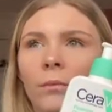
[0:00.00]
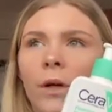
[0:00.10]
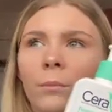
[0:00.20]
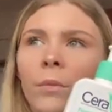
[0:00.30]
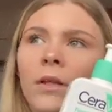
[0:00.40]

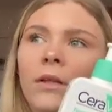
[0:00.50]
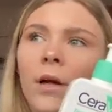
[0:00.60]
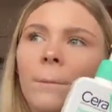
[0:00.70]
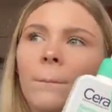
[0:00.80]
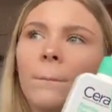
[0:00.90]
the
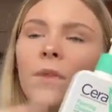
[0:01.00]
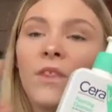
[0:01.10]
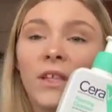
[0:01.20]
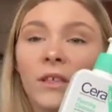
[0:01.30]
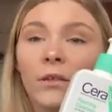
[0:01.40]
time
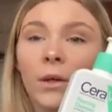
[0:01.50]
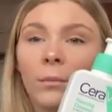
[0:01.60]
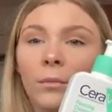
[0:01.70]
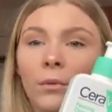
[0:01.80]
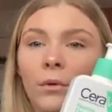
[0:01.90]
this is up,
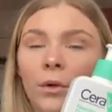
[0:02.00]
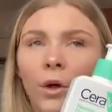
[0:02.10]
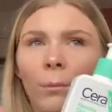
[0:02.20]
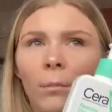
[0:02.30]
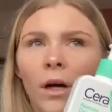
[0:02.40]

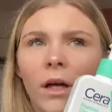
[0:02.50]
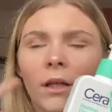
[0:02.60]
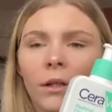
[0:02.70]
my